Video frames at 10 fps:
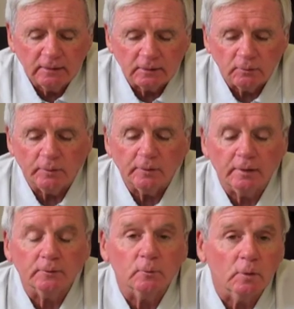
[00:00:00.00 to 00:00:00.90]
going
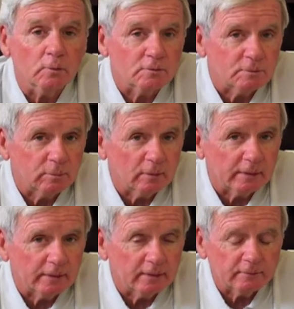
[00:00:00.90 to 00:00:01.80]
on the road to
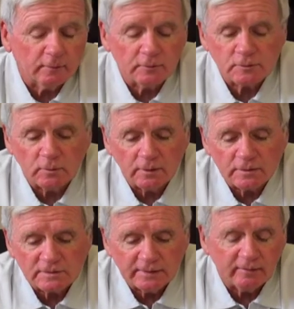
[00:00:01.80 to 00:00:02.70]
play. Those
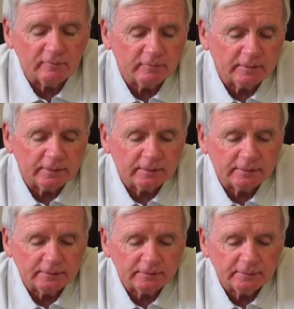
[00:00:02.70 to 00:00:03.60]
words
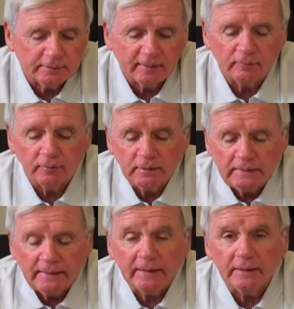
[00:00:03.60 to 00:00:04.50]
never
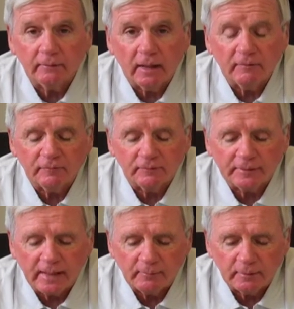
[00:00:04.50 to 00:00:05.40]
enter our
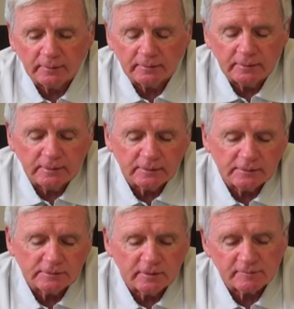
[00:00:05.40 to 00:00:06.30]
vocabulary
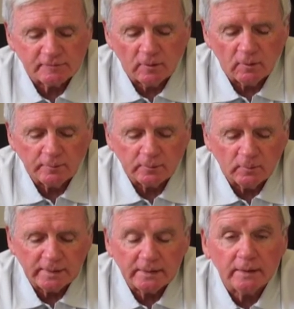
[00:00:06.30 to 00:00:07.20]
in terms of home and
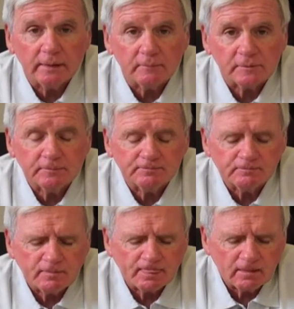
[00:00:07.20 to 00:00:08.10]
away games.
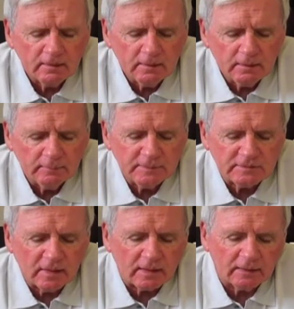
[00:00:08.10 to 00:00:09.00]
Let me
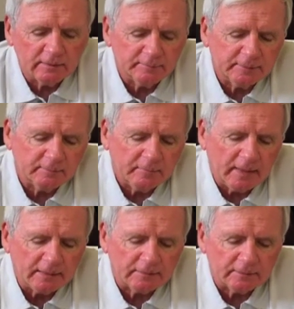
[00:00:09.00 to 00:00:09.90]
talk a little bit
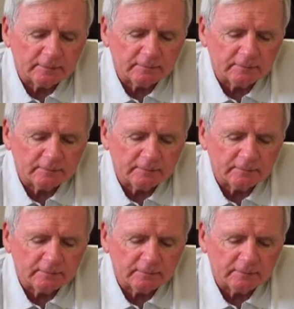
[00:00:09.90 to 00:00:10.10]
about